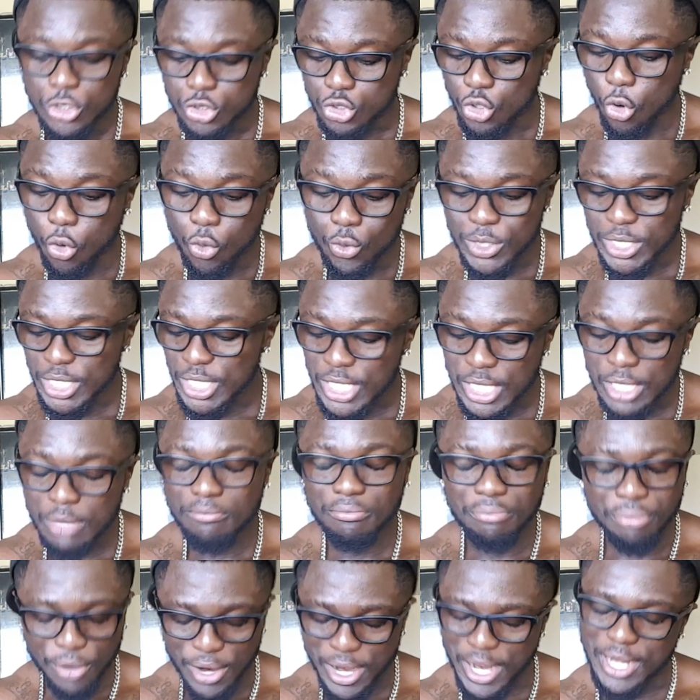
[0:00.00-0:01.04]
Don't eat
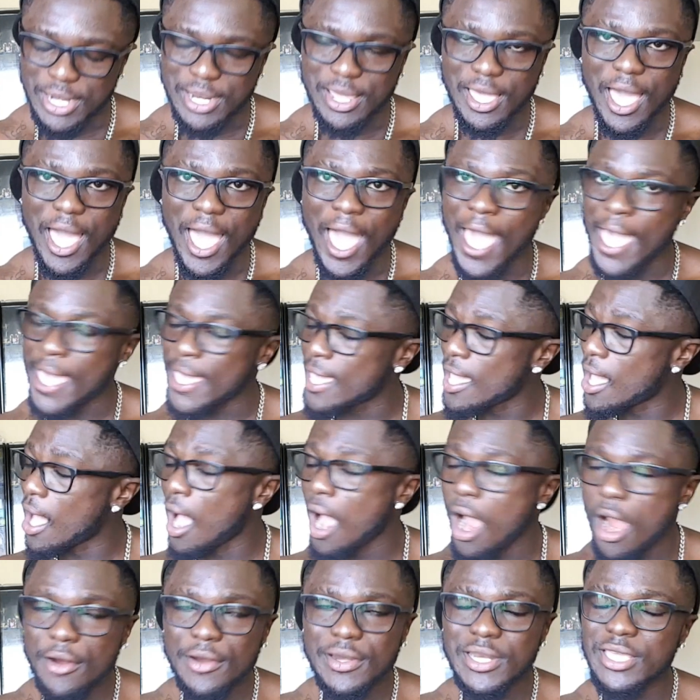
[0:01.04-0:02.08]
bread. I
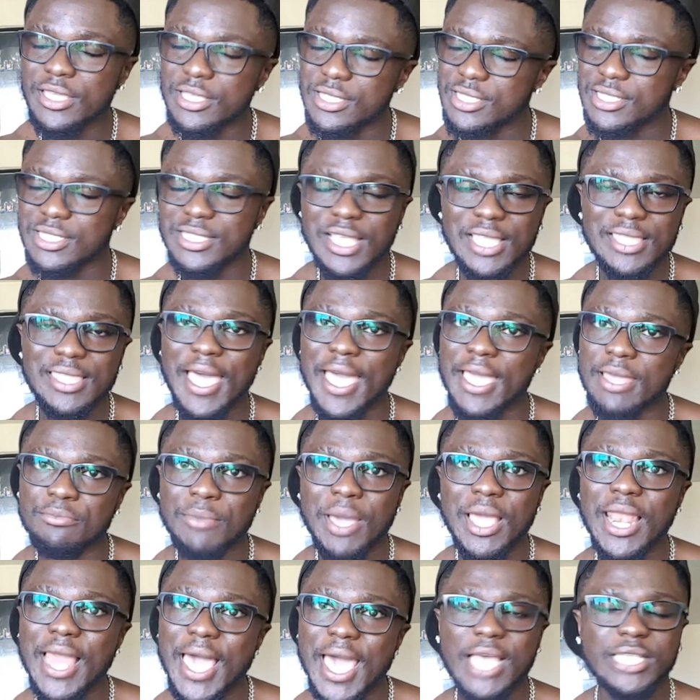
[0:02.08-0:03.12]
already said that in
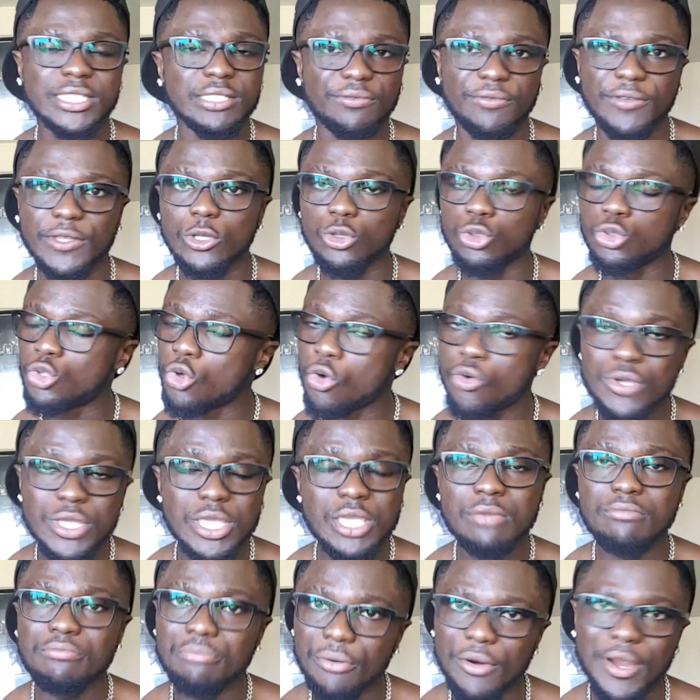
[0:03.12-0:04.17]
my last video. Don't
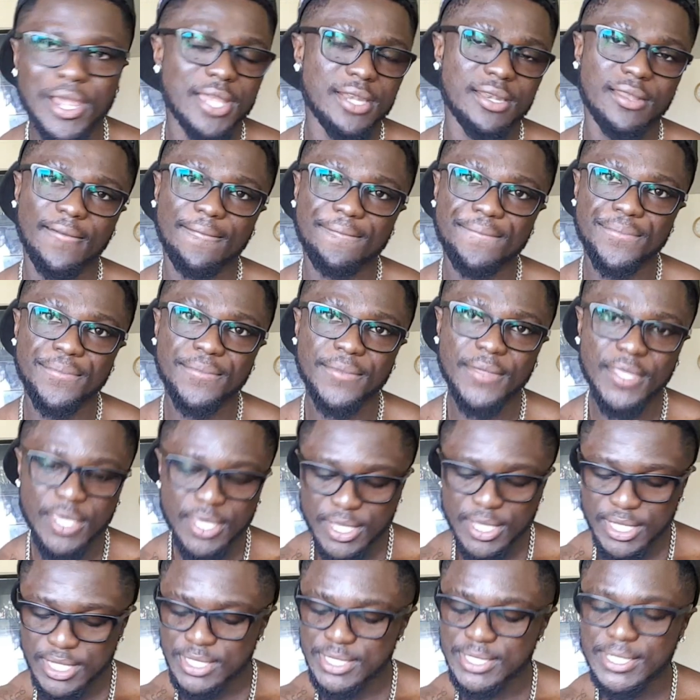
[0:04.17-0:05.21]
eat bread.
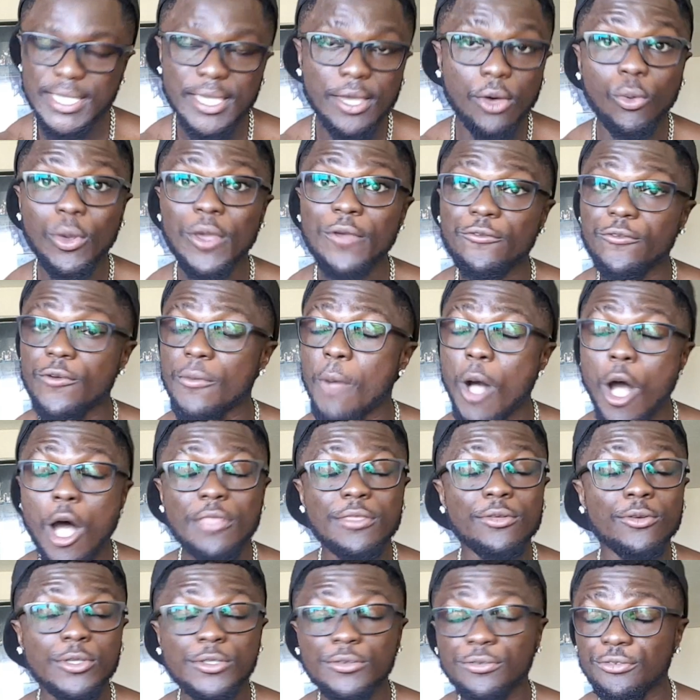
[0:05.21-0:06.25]
Stay away from all
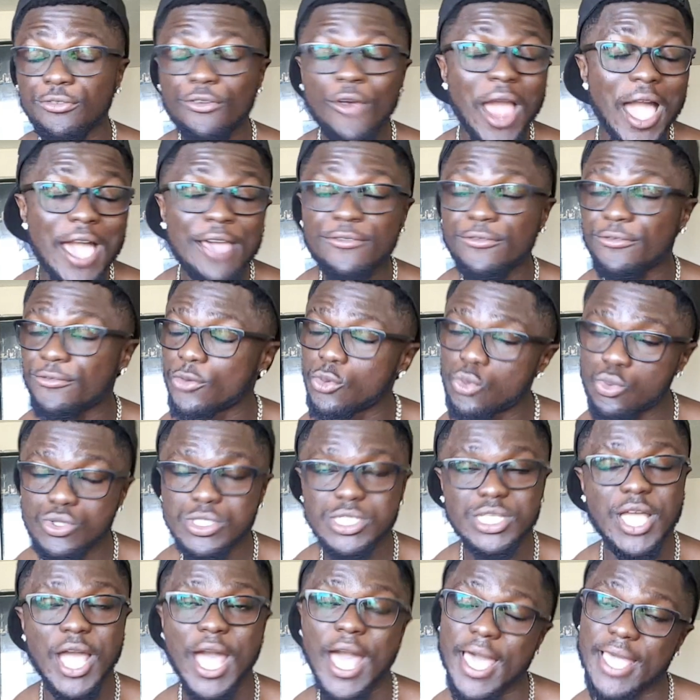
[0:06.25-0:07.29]
those fried foods,
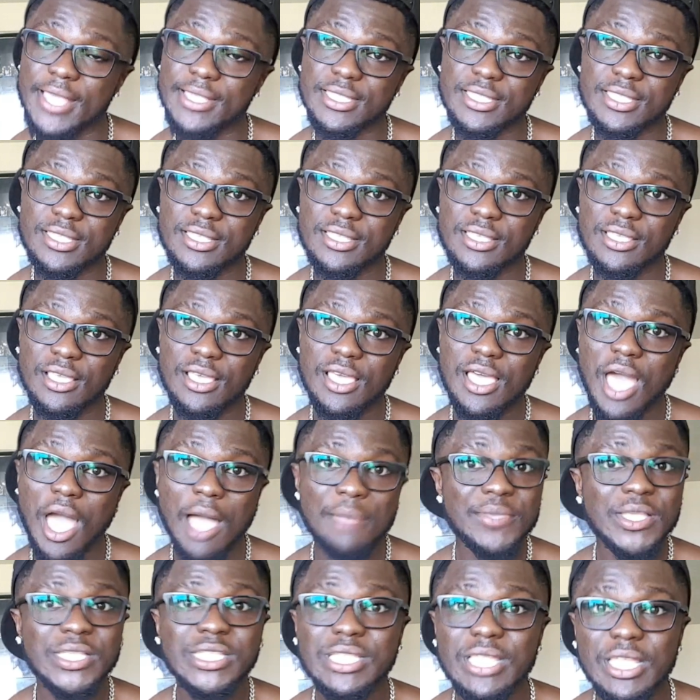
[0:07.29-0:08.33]
guys.
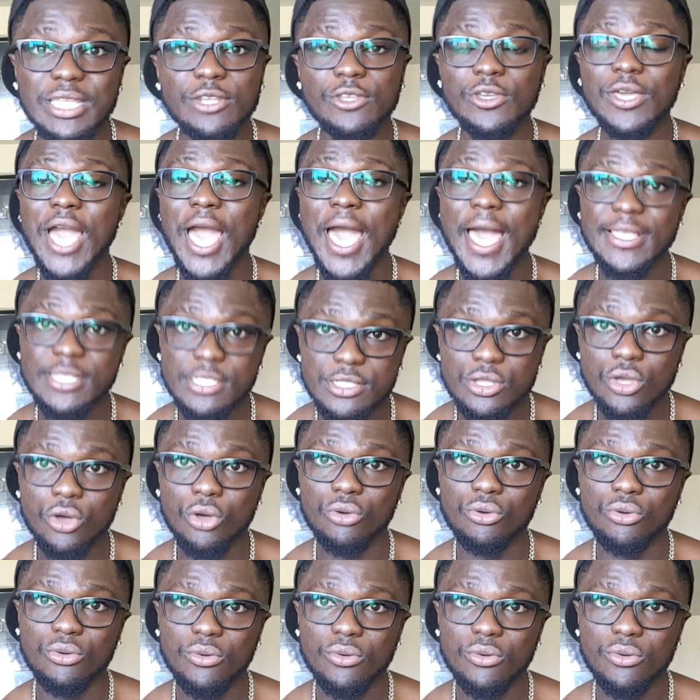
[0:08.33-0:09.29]
I'm just letting you guys know.